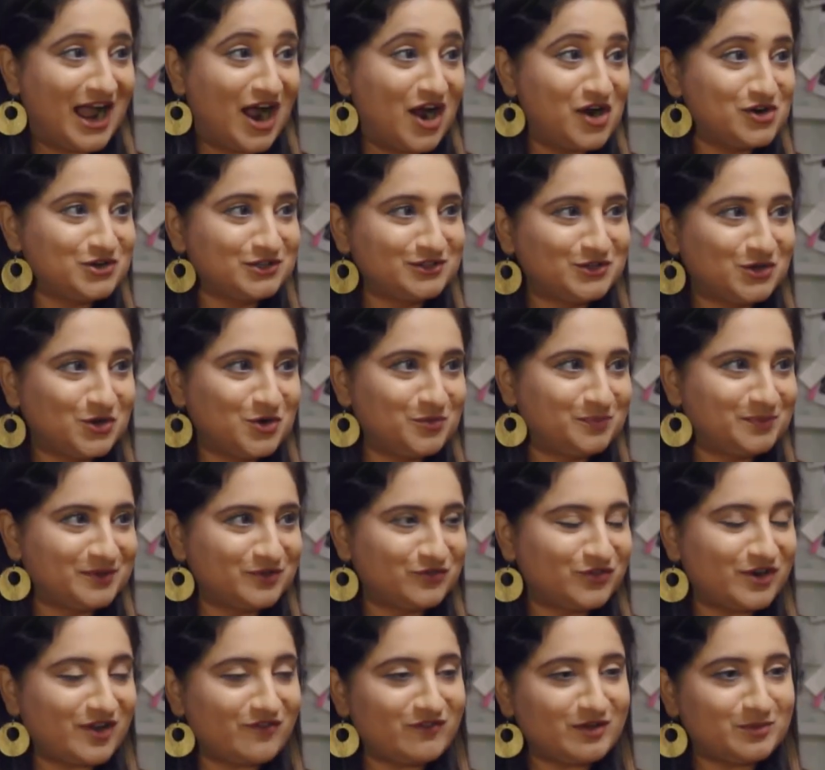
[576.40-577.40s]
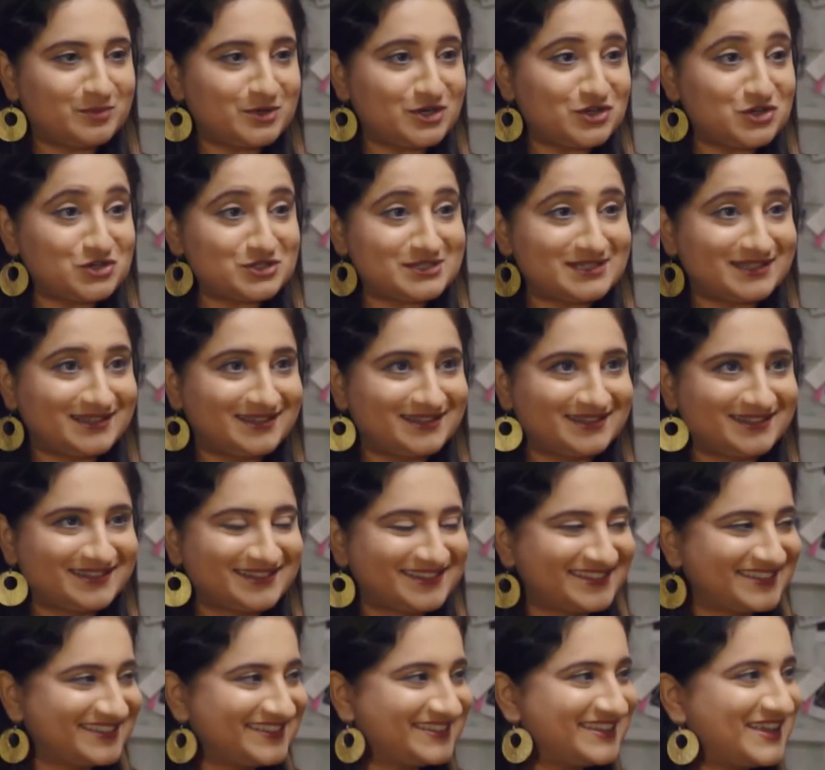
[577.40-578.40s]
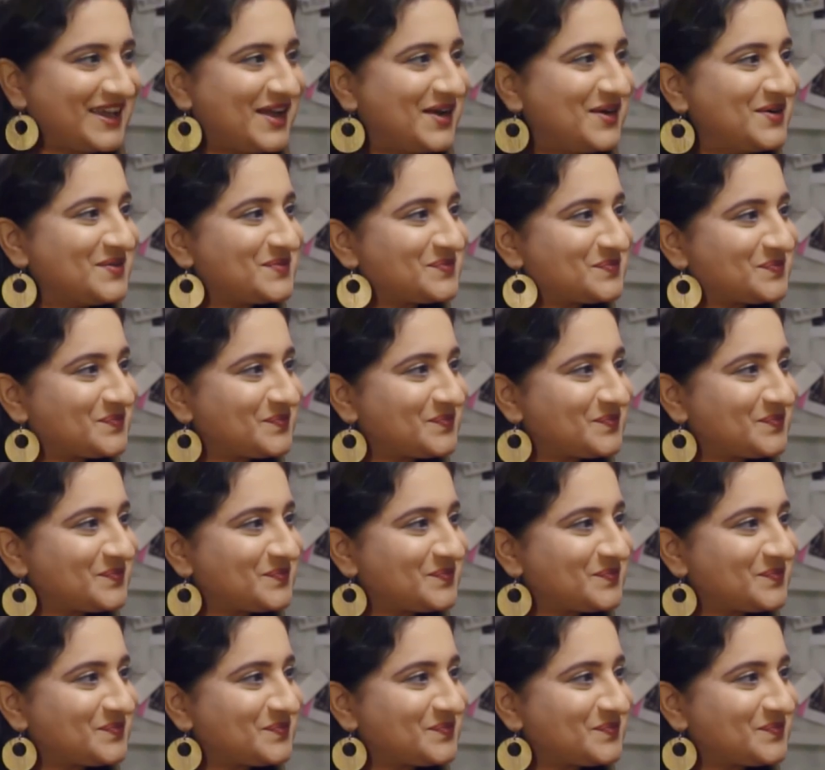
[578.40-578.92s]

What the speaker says: out in the open for everybody to see. Yeah.